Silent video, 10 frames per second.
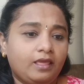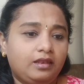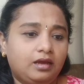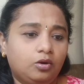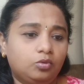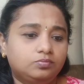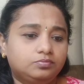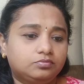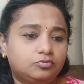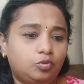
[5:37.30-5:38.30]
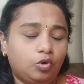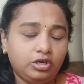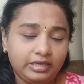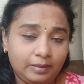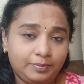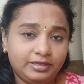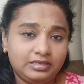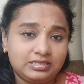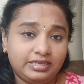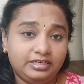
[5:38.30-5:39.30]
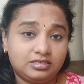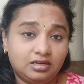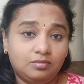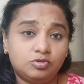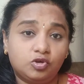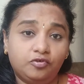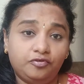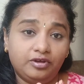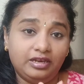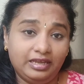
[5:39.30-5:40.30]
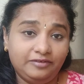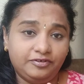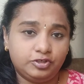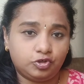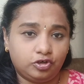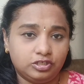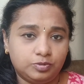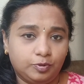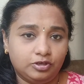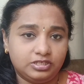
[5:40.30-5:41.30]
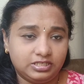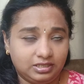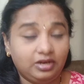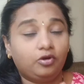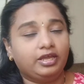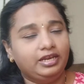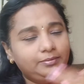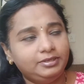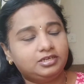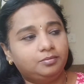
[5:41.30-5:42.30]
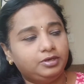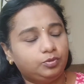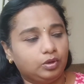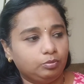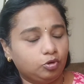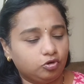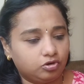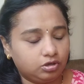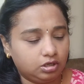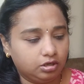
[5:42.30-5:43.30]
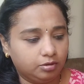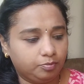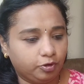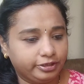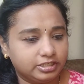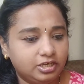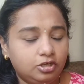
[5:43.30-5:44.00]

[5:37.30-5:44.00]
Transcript: Now, what happens in terms of life insurance policy? Okay, let me complete one more point.